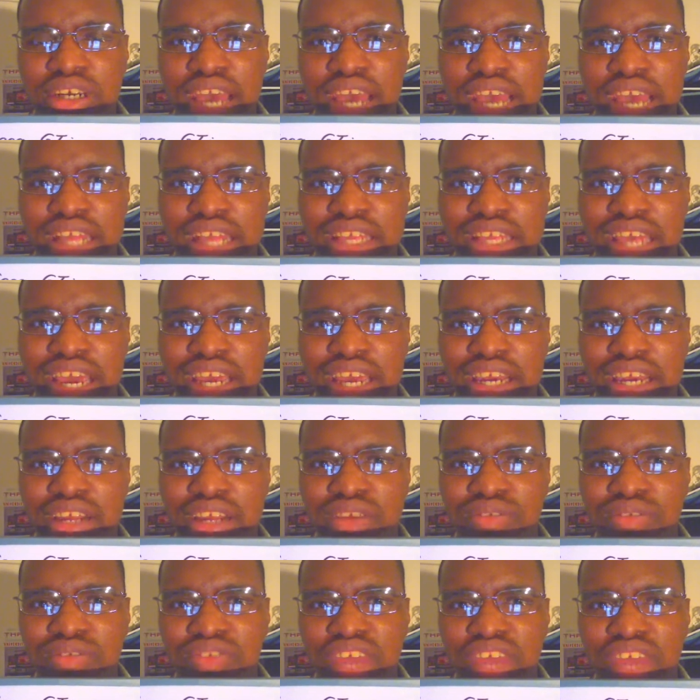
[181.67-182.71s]
and then
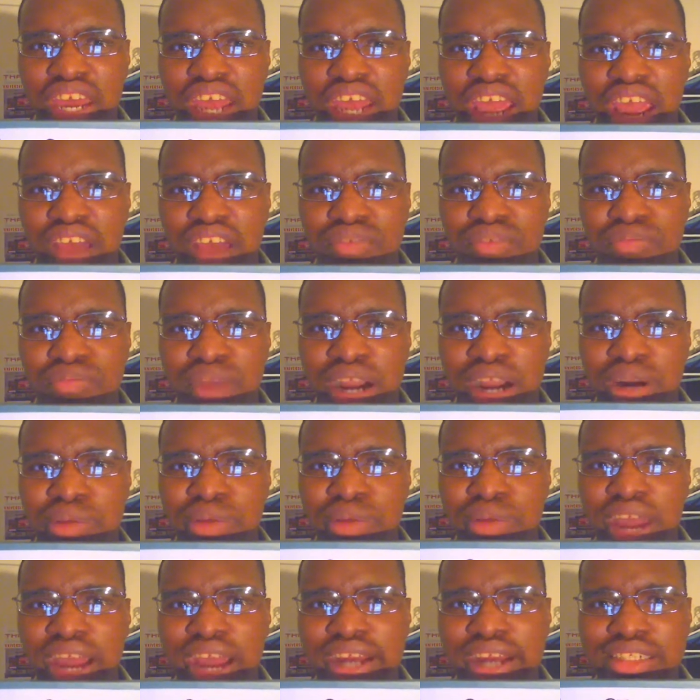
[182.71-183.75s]
that half-mile
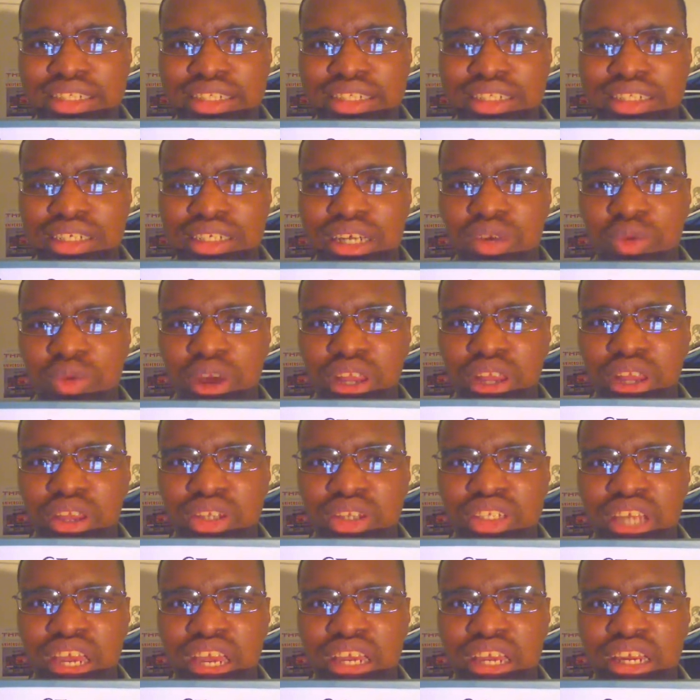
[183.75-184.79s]
pass in what
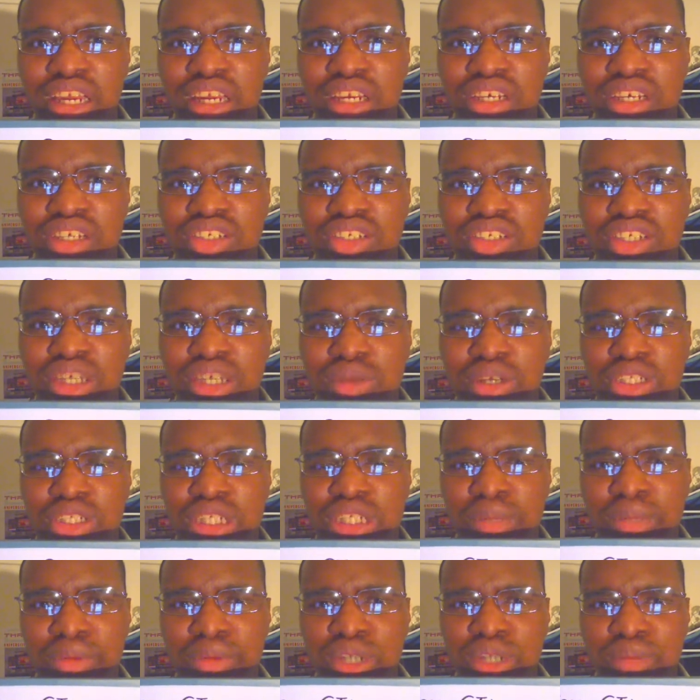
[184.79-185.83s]
looks like something
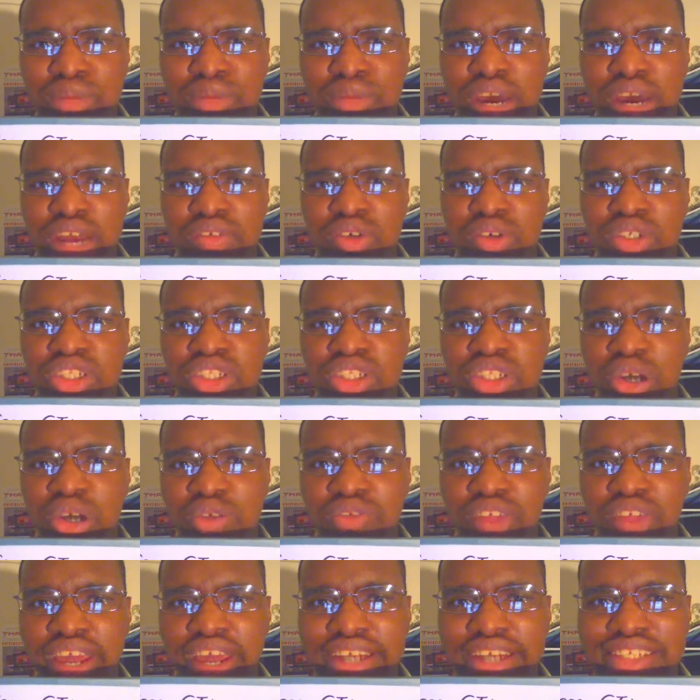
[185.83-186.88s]
similar to the Bonneville Salt
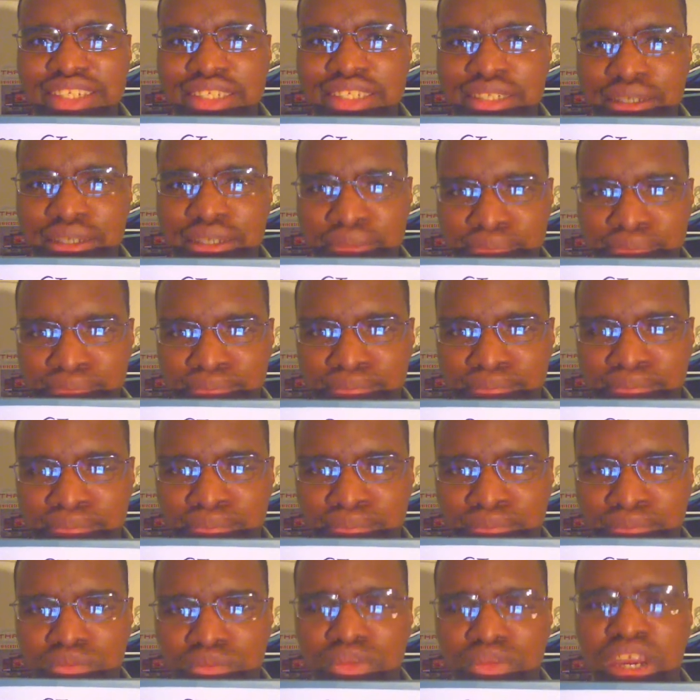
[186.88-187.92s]
Flats.
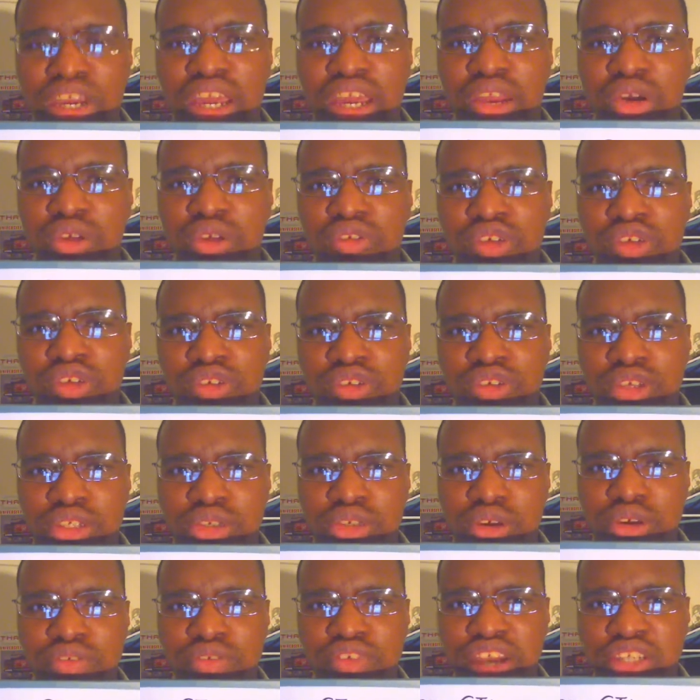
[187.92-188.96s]
In order for you
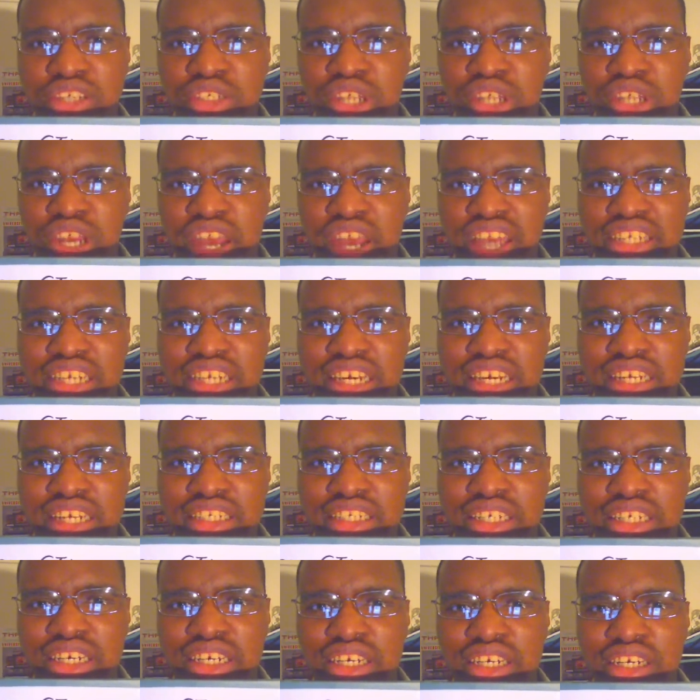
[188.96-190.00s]
to advance to the next
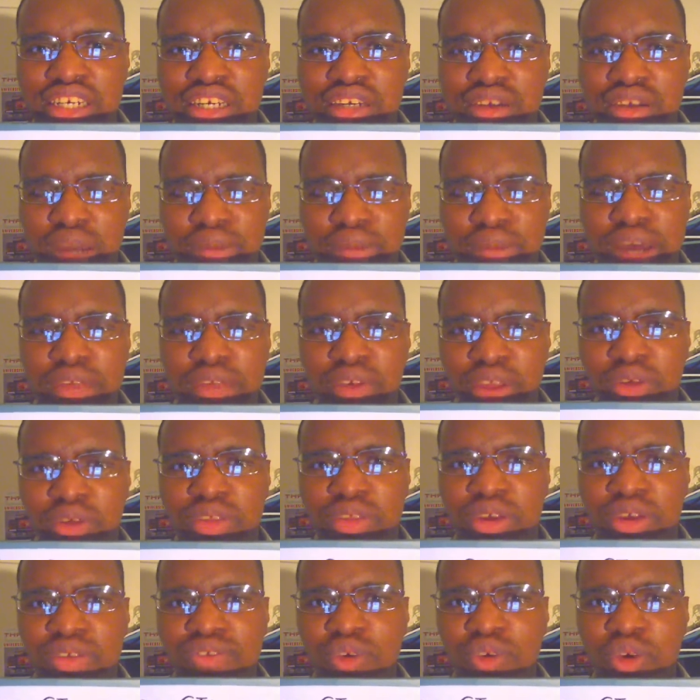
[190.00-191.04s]
heat, by the way,
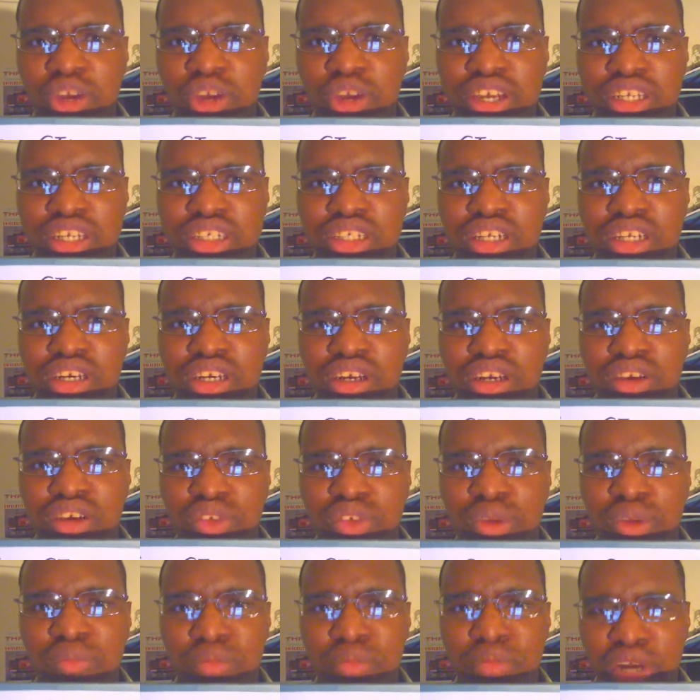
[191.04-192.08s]
there are 4 heats,
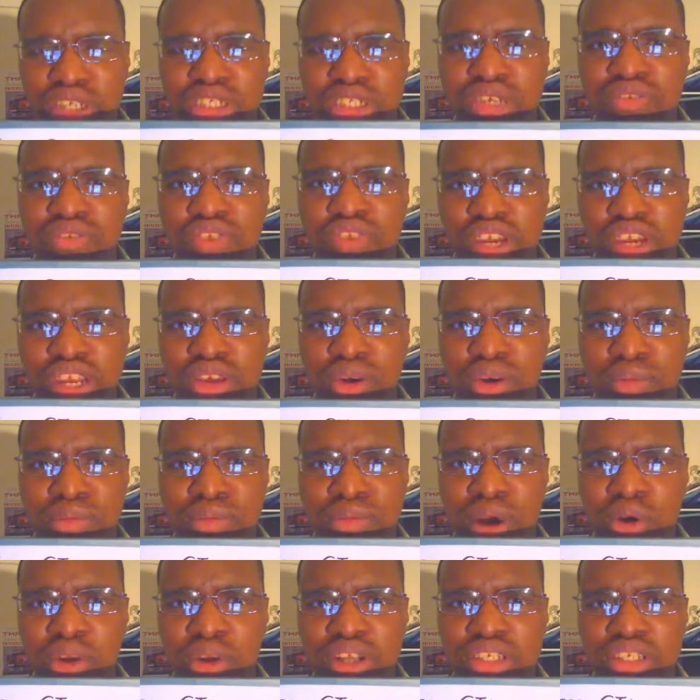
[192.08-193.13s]
you must defeat your
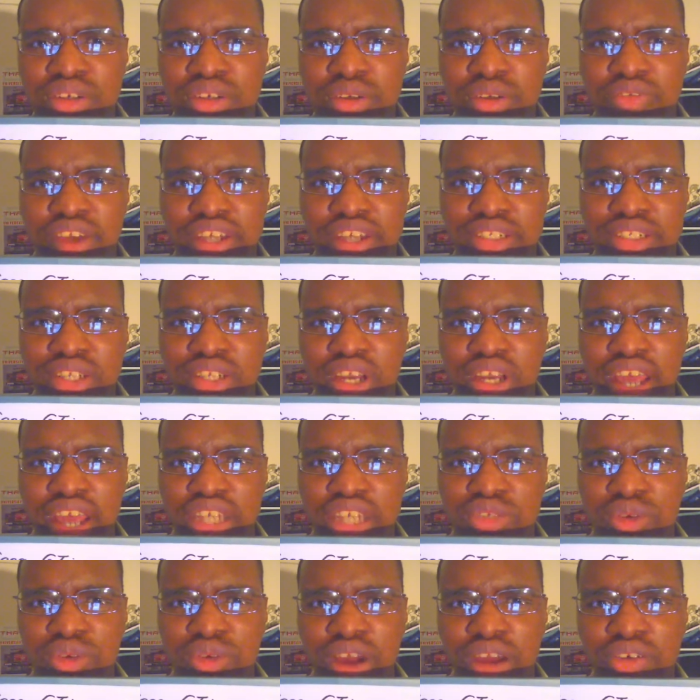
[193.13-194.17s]
opponent to advance to the
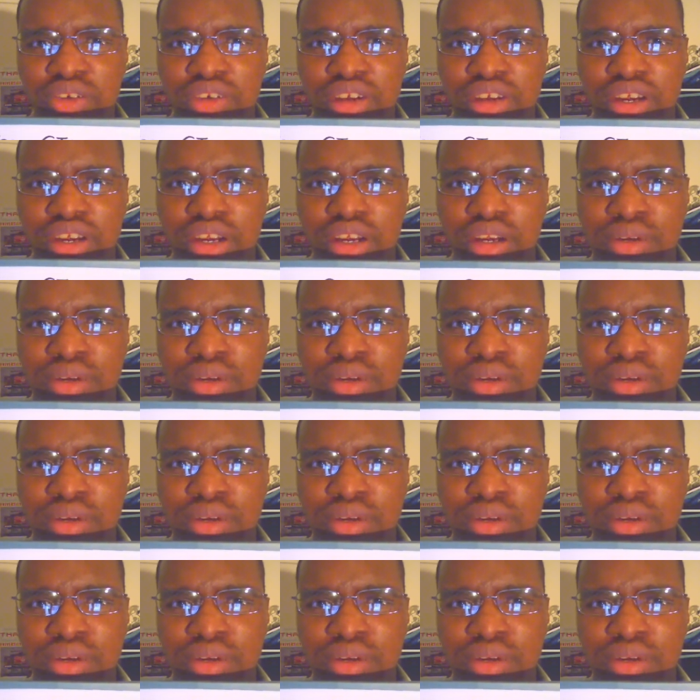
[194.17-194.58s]
next round.